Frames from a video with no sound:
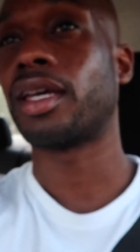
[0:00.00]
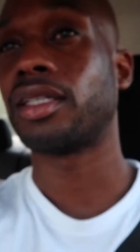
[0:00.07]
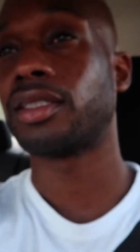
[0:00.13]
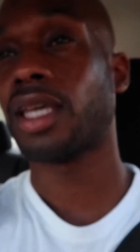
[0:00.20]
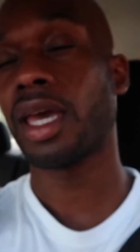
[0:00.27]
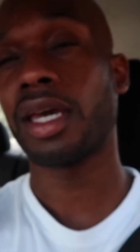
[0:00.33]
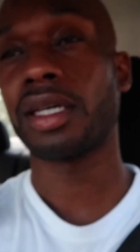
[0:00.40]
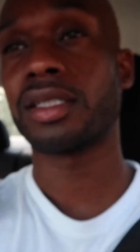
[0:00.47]

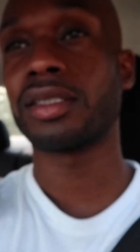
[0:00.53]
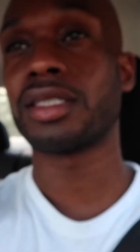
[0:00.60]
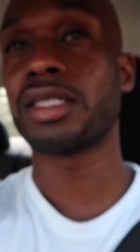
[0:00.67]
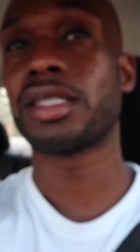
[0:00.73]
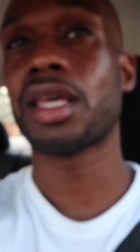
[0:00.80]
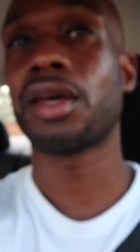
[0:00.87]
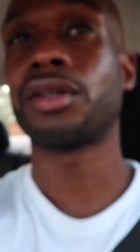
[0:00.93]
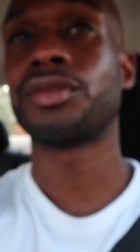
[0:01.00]
Yeah,
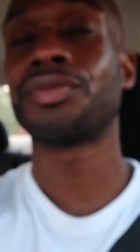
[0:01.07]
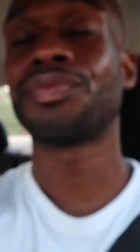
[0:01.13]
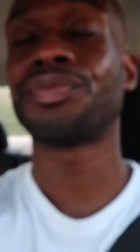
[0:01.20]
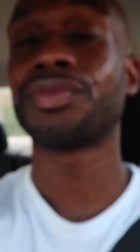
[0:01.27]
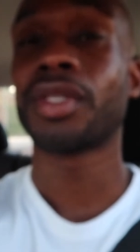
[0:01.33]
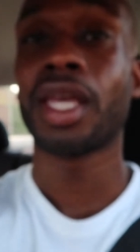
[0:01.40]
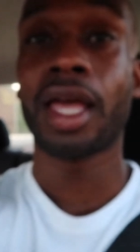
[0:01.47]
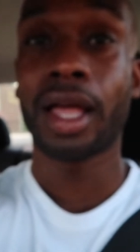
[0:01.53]
so
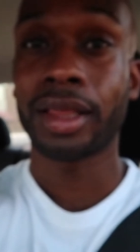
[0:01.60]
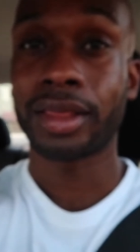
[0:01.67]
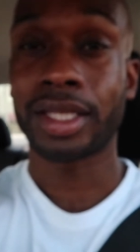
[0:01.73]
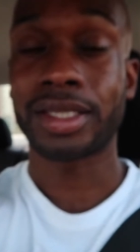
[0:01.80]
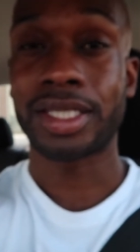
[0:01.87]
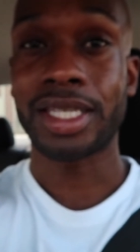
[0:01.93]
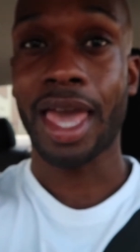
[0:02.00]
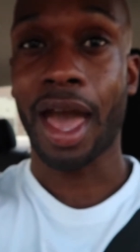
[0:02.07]

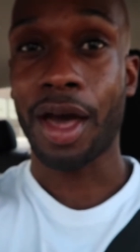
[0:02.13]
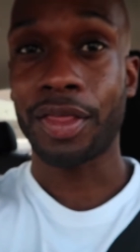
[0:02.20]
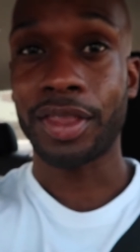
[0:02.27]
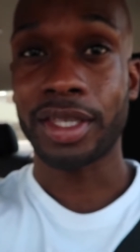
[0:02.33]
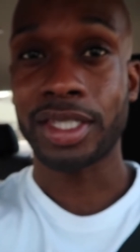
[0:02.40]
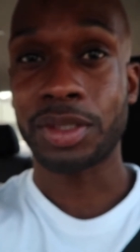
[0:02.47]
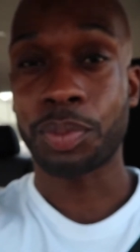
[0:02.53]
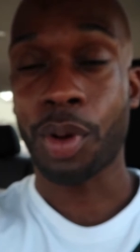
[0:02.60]
let's see how
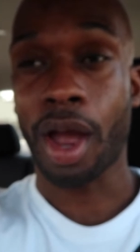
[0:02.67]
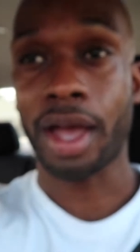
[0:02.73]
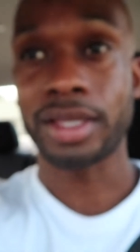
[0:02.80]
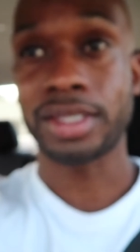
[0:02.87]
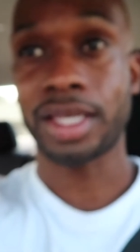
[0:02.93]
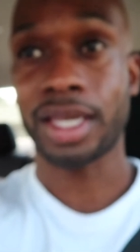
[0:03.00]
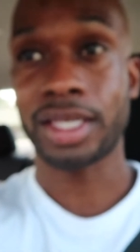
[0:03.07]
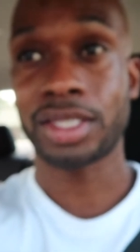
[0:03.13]
this
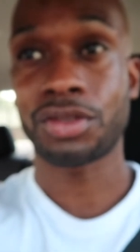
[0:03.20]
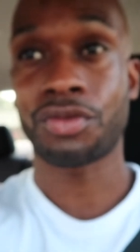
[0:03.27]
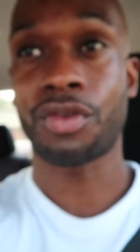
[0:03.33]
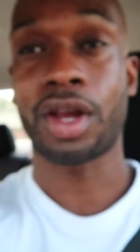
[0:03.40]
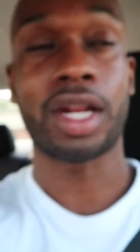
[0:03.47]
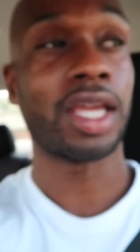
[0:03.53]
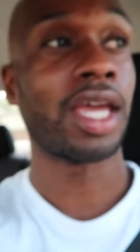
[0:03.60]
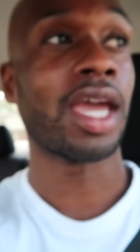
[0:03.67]
process
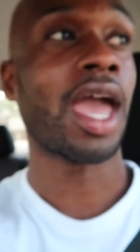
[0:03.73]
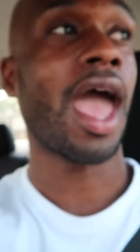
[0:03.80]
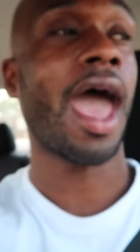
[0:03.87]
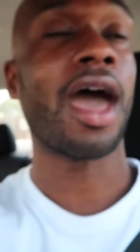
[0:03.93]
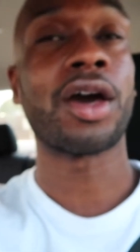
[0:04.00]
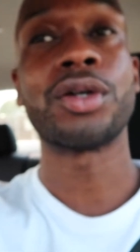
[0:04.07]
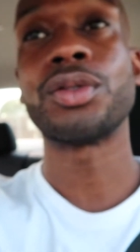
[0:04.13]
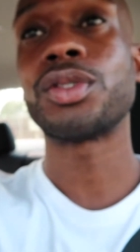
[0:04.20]
running
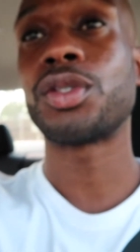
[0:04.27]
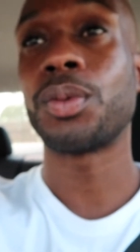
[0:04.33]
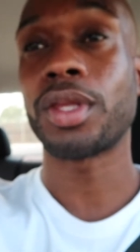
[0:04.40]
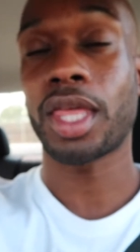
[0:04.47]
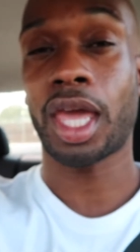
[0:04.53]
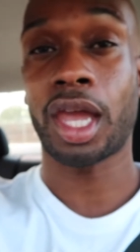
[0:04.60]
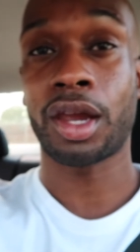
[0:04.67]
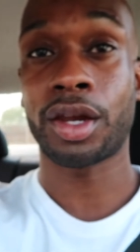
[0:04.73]
out
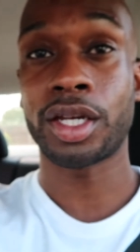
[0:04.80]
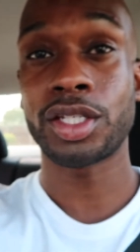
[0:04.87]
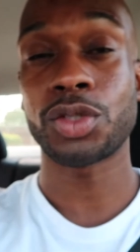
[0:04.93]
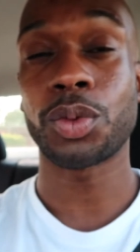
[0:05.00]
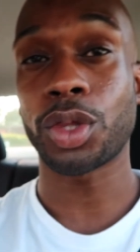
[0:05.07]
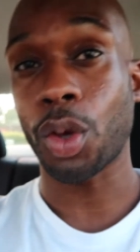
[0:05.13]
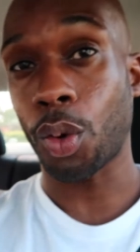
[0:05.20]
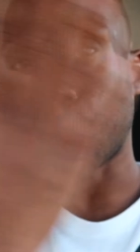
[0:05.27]
with errands
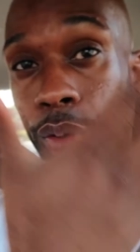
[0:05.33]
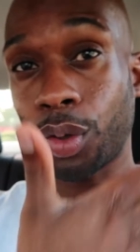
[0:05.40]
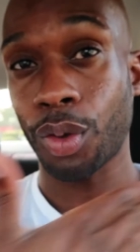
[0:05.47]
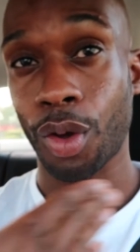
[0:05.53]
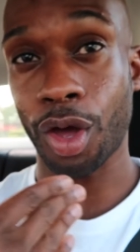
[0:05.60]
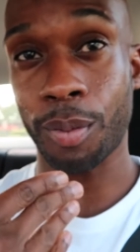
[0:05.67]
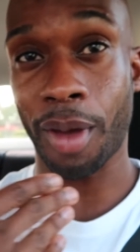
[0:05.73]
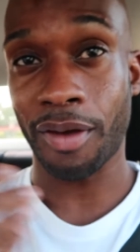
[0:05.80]
with the oil
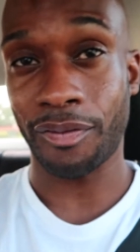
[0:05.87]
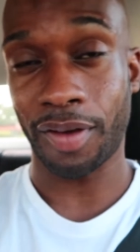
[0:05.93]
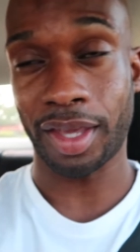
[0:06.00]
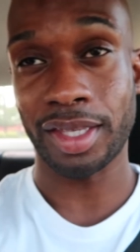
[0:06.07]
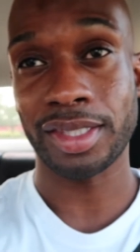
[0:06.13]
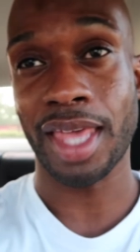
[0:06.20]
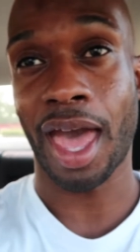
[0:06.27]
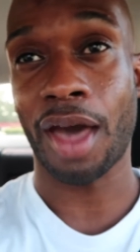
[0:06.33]
on my
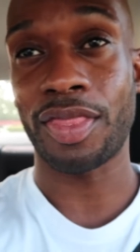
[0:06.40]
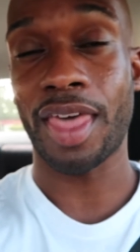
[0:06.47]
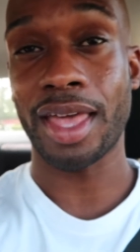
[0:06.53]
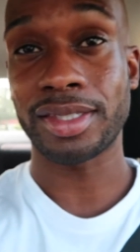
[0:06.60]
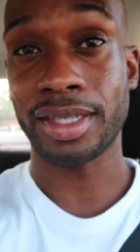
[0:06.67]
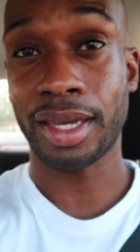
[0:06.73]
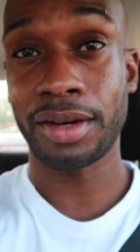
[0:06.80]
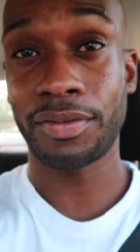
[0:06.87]
face, how
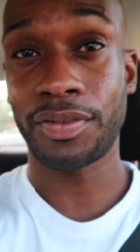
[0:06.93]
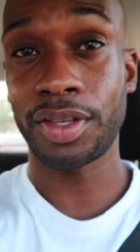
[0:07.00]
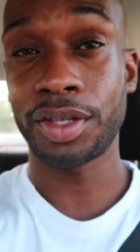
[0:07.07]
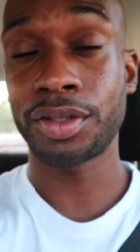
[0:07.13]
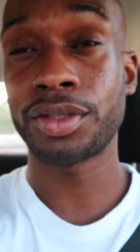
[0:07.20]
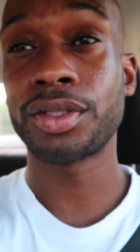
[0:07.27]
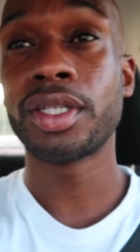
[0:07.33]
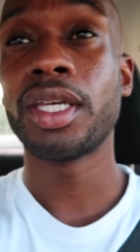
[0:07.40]
that's gonna feel.